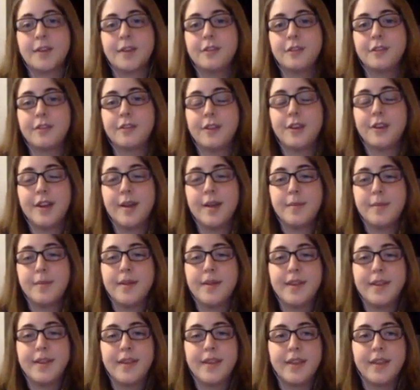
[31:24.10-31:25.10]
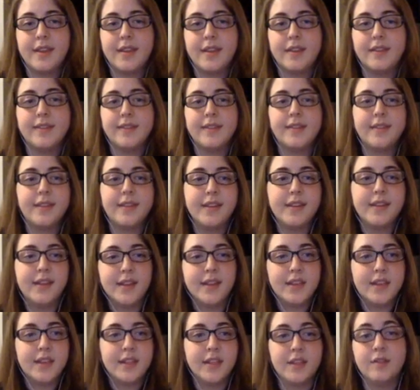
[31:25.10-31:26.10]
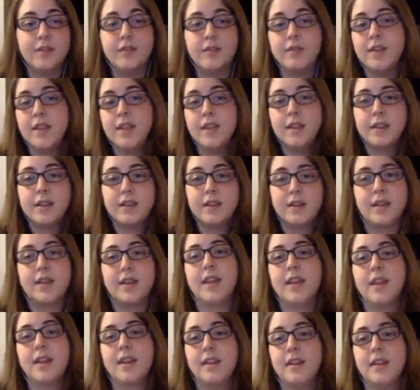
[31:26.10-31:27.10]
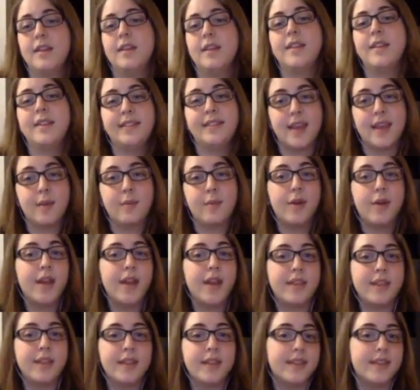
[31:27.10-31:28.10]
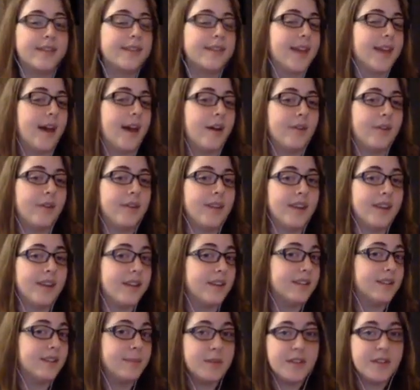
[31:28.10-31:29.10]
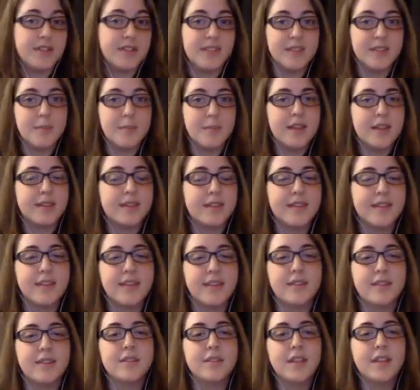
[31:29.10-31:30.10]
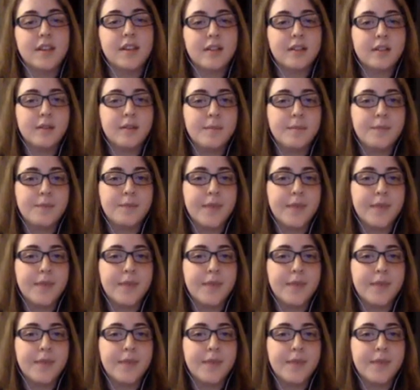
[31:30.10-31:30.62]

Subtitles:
spectrogram is unique in the same way that the sound that each species makes is unique.